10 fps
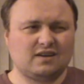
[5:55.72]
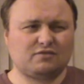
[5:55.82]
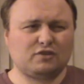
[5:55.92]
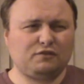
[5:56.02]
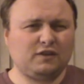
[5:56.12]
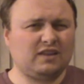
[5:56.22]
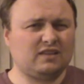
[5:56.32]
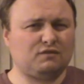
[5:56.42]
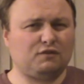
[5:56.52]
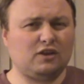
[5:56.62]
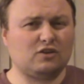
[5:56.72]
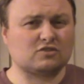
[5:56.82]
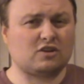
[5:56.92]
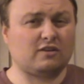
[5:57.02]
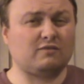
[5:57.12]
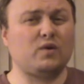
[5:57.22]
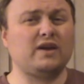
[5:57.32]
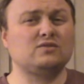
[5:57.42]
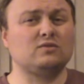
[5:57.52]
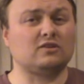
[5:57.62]
I've got a feeling this video's gone on
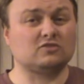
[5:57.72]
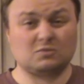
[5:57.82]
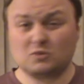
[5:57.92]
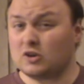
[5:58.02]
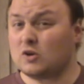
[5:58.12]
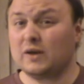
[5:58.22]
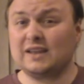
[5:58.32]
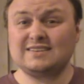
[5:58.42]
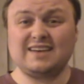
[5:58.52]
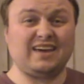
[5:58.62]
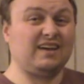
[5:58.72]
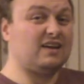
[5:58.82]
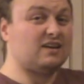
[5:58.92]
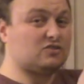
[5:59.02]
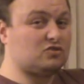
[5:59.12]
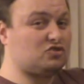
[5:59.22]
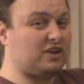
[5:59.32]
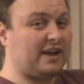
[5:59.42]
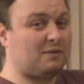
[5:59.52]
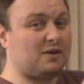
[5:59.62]
way too long, so I'm going to quickly say, just
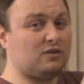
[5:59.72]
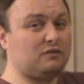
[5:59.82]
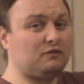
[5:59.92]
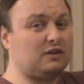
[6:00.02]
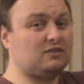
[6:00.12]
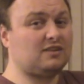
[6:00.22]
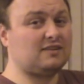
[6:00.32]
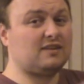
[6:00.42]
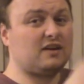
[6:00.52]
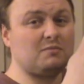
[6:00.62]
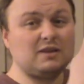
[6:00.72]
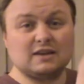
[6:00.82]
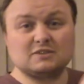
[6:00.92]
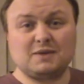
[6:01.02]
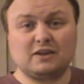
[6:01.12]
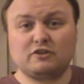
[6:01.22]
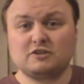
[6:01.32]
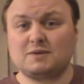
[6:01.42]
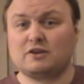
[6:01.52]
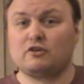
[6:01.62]
check out my other videos at the side of me, like Smeg
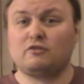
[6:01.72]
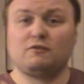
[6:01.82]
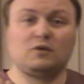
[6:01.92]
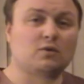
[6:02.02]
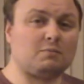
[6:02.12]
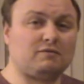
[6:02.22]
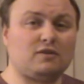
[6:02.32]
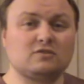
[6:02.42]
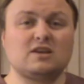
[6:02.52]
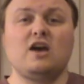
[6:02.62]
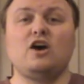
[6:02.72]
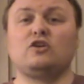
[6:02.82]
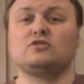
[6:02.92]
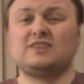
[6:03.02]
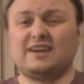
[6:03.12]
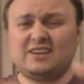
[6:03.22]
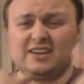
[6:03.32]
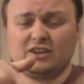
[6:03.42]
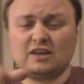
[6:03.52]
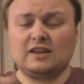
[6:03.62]
Chris Review and my vlogs. And also down
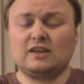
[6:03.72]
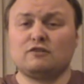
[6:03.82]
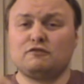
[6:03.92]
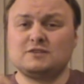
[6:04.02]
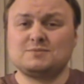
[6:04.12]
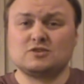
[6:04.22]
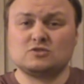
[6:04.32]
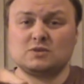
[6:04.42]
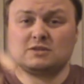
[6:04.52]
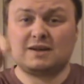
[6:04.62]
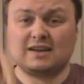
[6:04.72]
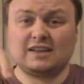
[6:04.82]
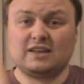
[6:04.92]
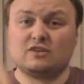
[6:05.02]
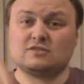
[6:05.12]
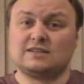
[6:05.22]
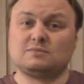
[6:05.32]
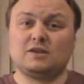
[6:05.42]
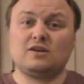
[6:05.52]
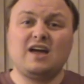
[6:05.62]
can click on Facebook and Twitter by clicking those links
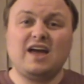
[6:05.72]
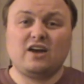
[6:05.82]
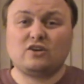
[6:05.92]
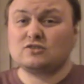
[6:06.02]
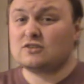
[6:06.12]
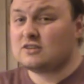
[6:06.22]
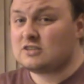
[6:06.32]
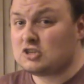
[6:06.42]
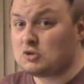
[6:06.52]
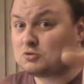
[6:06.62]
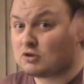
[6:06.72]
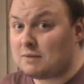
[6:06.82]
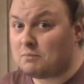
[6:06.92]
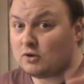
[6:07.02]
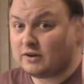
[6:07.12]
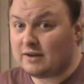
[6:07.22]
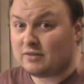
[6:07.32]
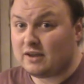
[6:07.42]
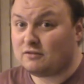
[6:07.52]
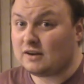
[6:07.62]
below. And also, there's a subscribe button
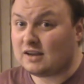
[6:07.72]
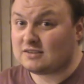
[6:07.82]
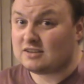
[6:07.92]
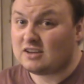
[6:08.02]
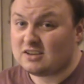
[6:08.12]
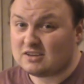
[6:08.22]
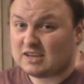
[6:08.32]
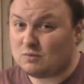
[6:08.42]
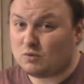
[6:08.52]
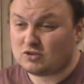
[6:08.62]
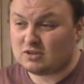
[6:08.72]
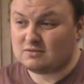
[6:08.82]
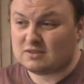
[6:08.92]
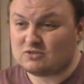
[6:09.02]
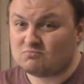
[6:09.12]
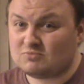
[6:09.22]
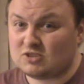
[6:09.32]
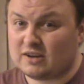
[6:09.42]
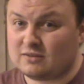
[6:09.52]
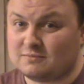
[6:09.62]
down there if you'd like to keep watching this
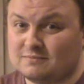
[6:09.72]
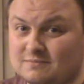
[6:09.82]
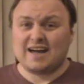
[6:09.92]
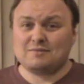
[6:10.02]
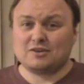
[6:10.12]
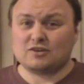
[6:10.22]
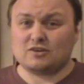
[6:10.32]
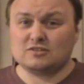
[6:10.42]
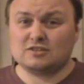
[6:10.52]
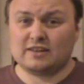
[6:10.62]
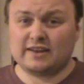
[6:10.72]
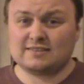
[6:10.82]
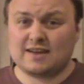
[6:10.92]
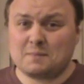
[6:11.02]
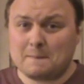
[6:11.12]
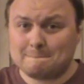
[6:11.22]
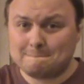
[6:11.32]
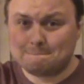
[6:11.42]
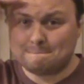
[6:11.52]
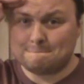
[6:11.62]
channel. I'm going to go. Until the next time,
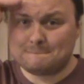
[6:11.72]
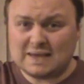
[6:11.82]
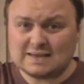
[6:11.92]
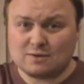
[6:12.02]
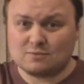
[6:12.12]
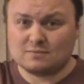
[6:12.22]
peace out.